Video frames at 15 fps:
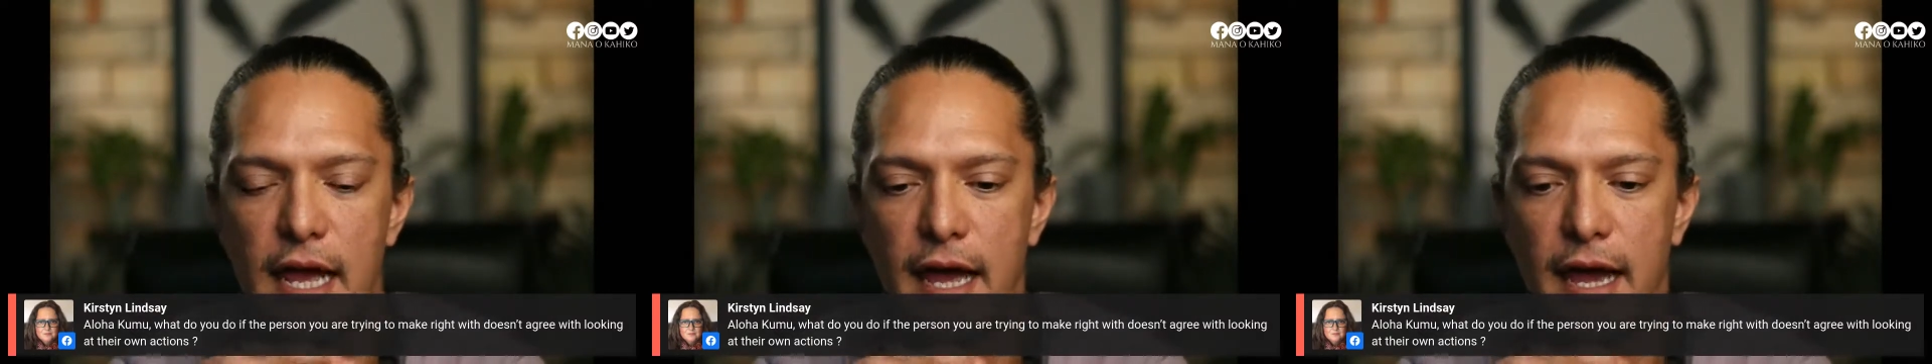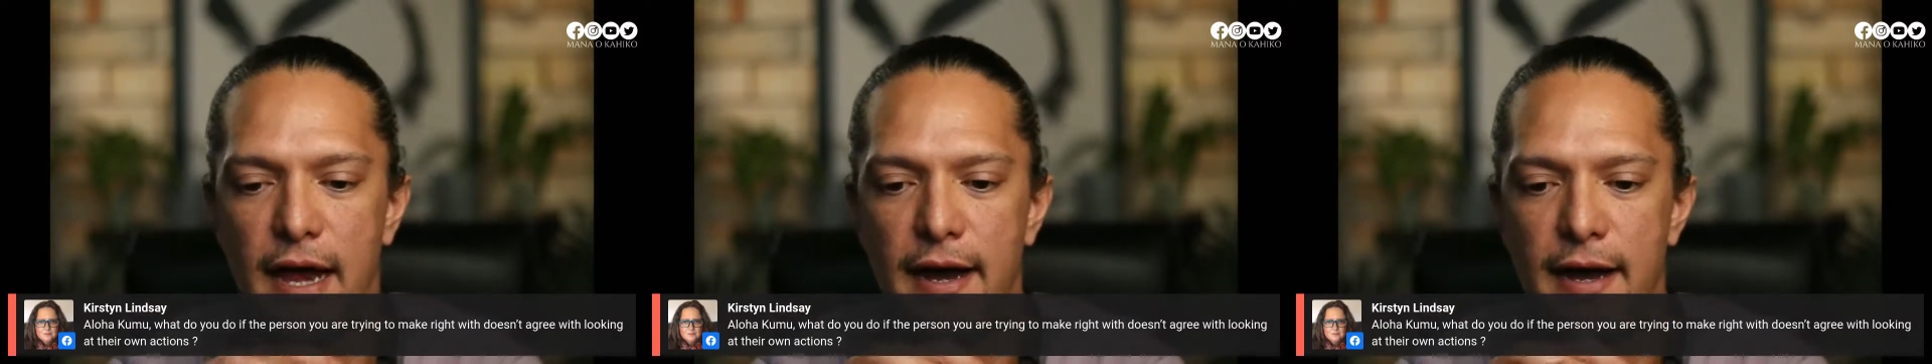
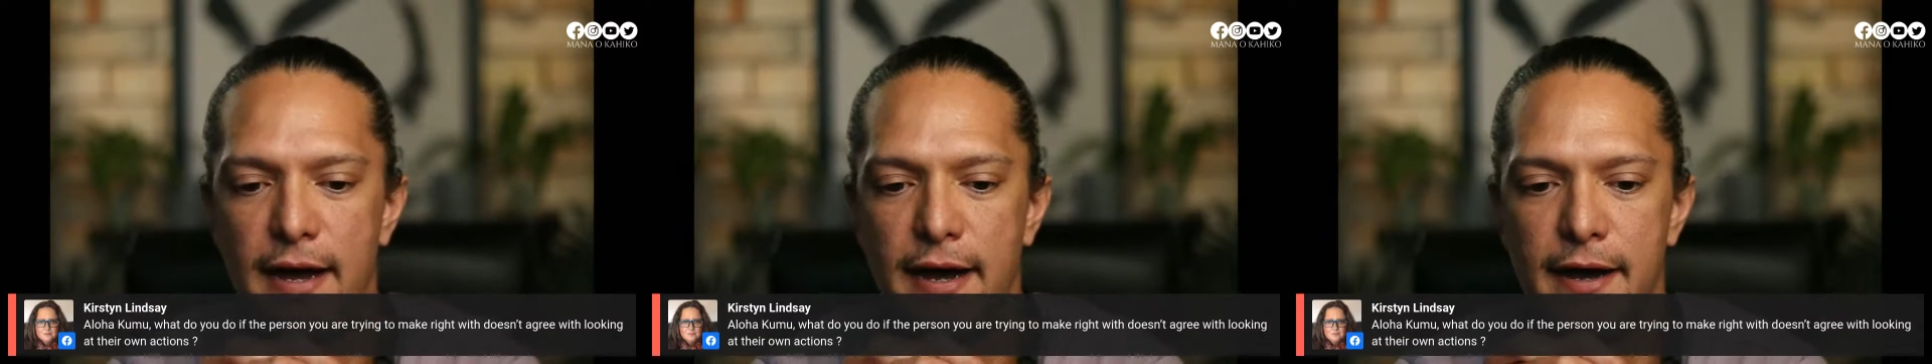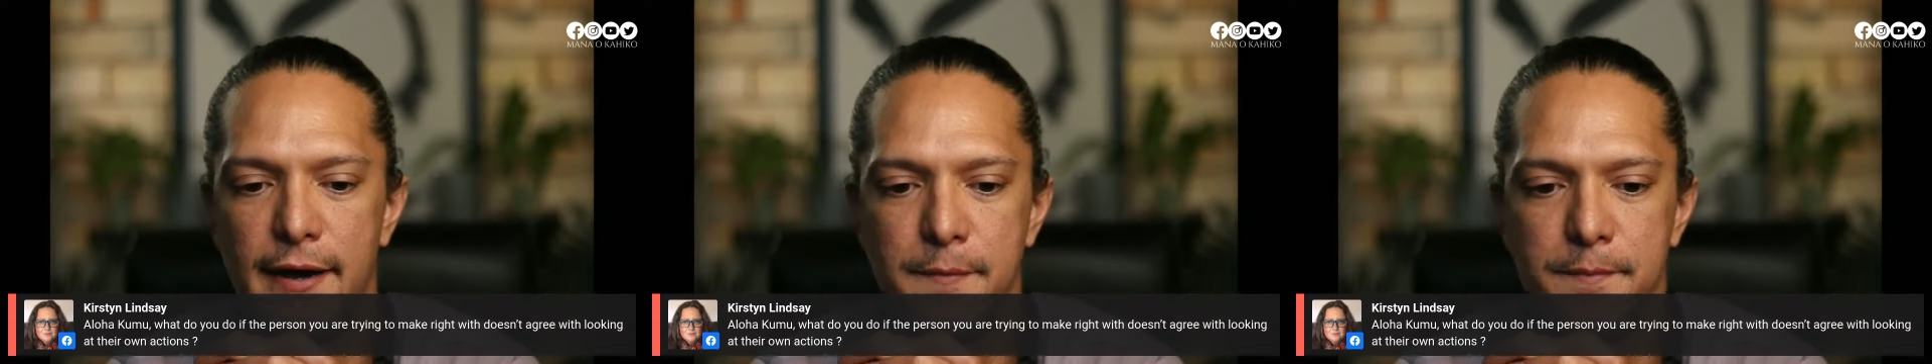
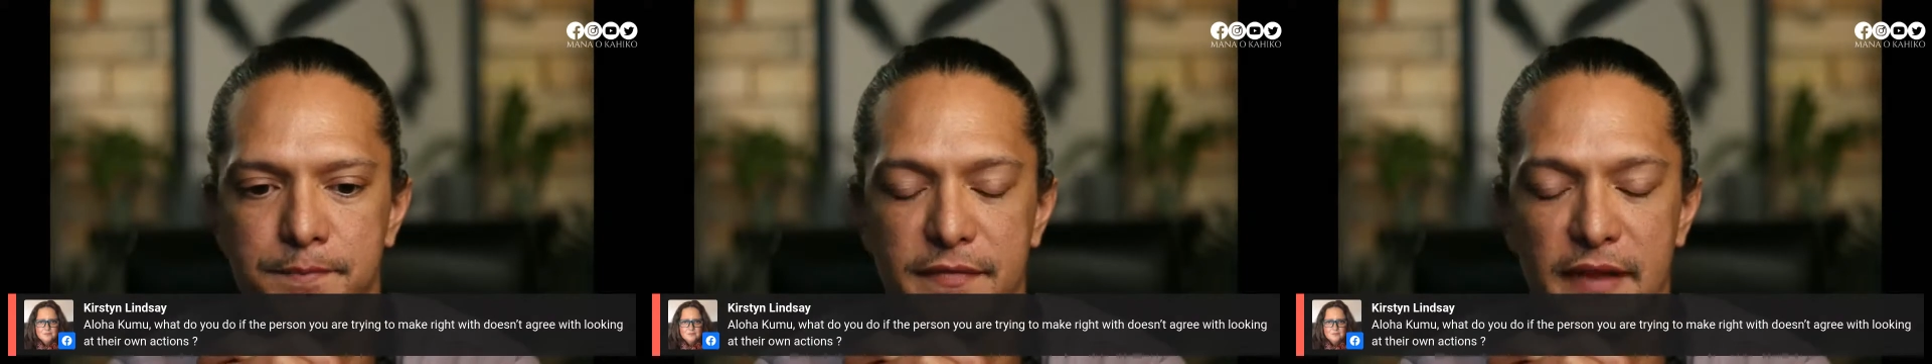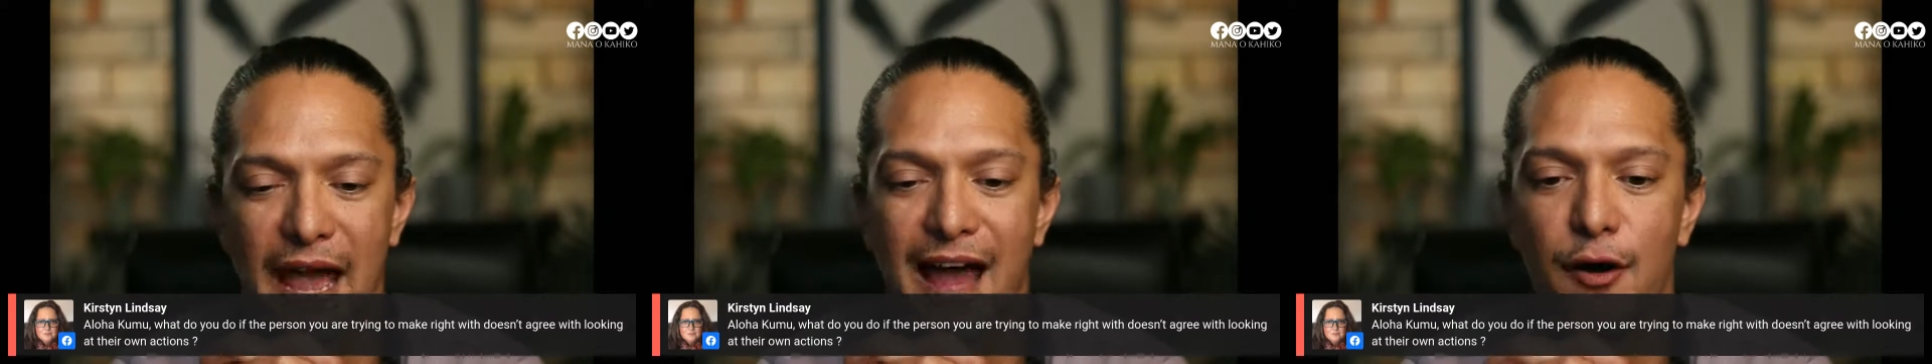
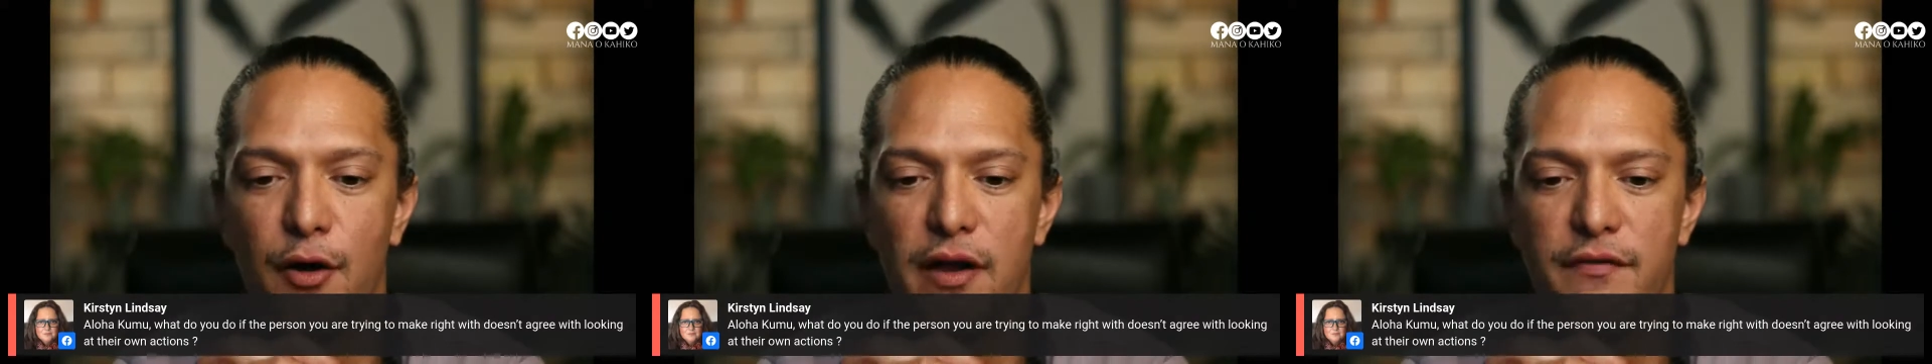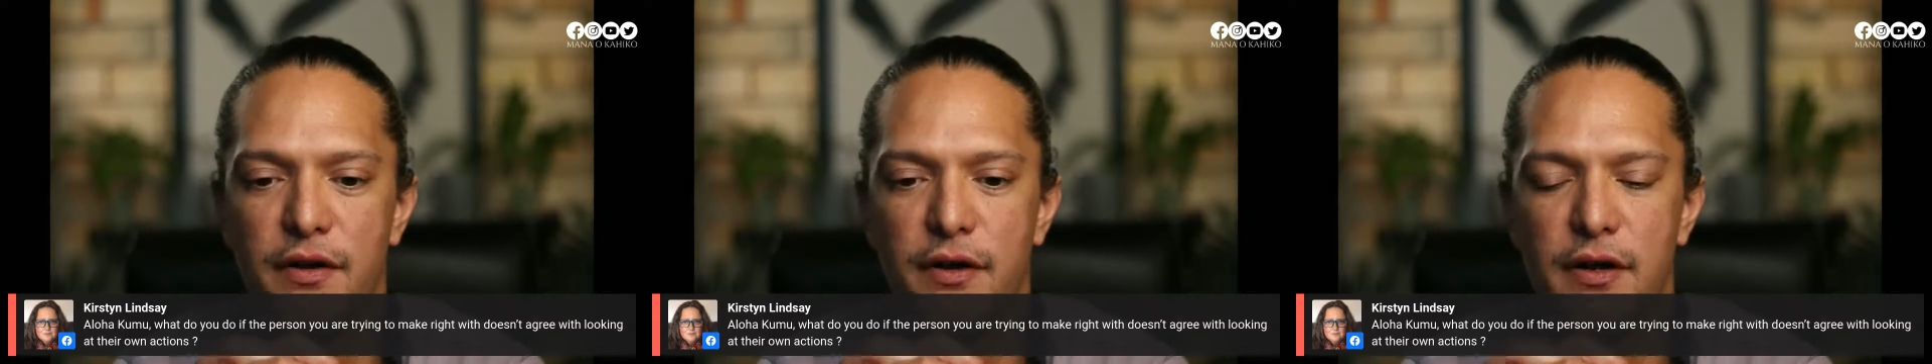
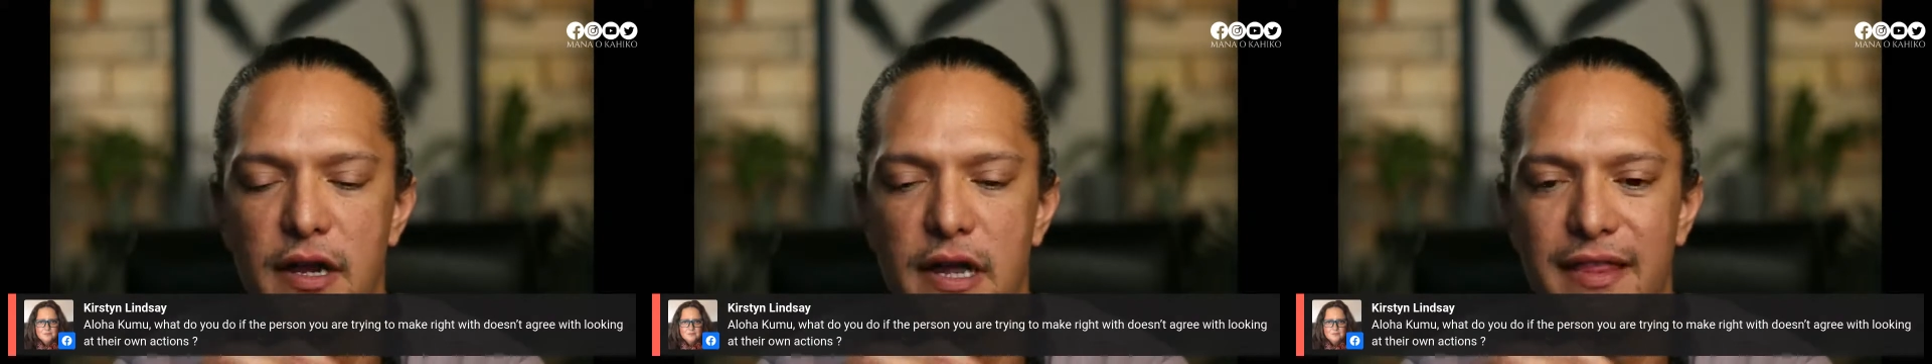However,